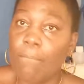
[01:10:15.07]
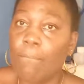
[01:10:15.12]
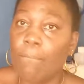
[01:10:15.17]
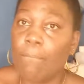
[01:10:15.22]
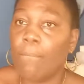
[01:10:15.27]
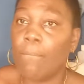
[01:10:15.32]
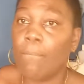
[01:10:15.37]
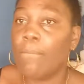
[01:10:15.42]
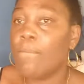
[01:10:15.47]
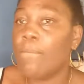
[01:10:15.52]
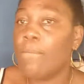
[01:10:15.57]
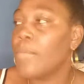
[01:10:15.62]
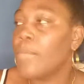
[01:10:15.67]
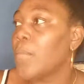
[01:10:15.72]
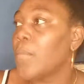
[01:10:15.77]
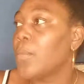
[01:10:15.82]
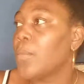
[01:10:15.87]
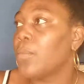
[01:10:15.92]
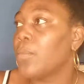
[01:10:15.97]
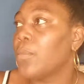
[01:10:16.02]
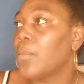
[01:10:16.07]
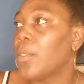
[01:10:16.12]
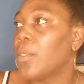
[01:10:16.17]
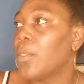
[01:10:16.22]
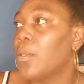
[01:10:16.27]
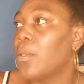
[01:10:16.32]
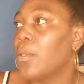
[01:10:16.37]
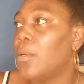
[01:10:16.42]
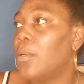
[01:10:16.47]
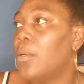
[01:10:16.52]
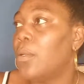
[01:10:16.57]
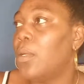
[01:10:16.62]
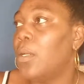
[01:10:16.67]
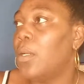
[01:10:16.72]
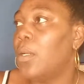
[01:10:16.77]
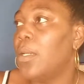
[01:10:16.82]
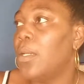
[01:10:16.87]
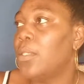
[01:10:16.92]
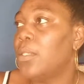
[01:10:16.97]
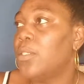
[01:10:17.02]
It's hmm? a rich half bucket.
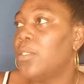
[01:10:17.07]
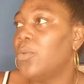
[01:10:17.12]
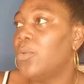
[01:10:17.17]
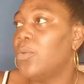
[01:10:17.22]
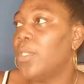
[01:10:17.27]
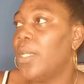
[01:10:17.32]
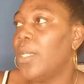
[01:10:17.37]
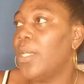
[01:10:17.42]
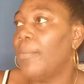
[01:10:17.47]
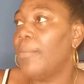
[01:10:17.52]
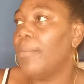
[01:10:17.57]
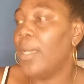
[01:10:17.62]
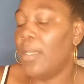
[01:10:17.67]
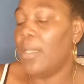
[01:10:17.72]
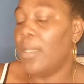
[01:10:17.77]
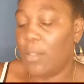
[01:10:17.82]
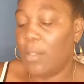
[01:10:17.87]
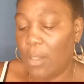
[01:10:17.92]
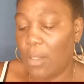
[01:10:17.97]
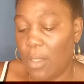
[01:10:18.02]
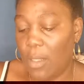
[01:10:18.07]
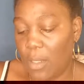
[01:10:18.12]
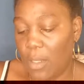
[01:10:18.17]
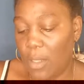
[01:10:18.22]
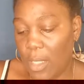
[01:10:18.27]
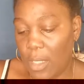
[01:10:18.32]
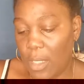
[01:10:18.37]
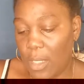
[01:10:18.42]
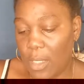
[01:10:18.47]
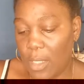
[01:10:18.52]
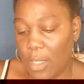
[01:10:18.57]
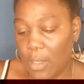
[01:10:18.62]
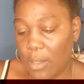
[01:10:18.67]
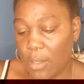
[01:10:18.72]
Alright, so we're not buying any other.